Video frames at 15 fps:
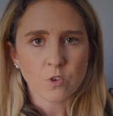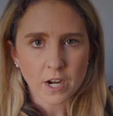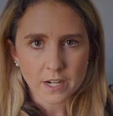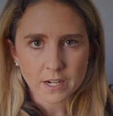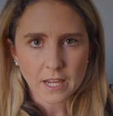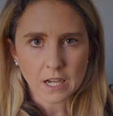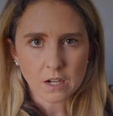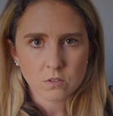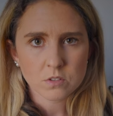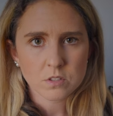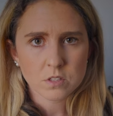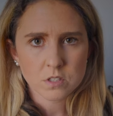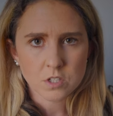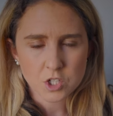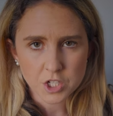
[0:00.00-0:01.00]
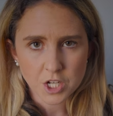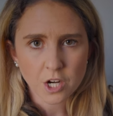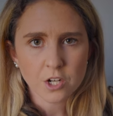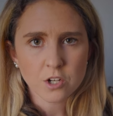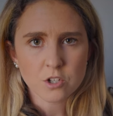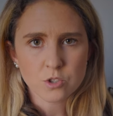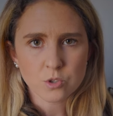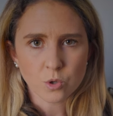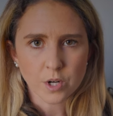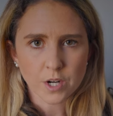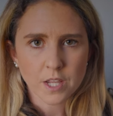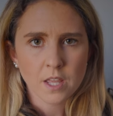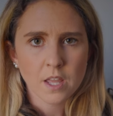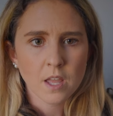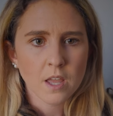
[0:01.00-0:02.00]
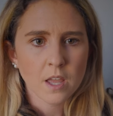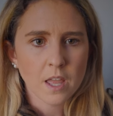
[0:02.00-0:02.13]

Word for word: right now to share your story